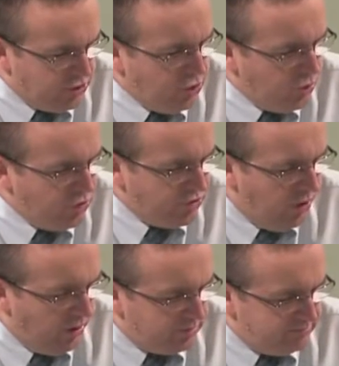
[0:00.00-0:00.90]
you would
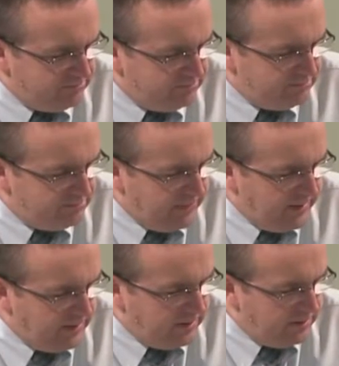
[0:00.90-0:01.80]
not.
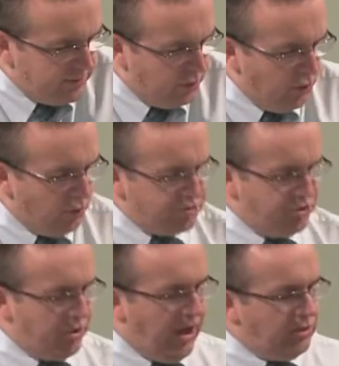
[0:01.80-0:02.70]
Behold,
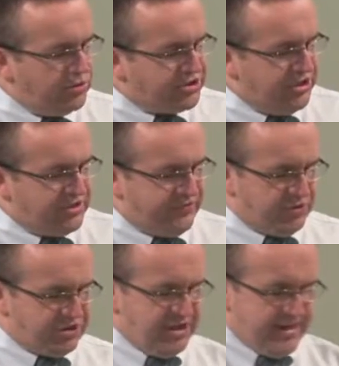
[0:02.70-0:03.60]
your house is
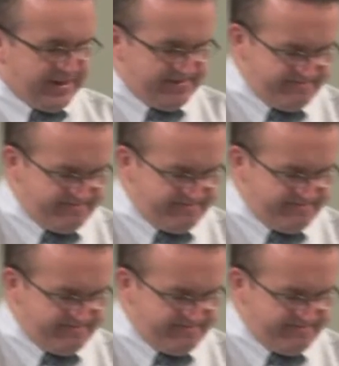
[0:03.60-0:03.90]
forsaken,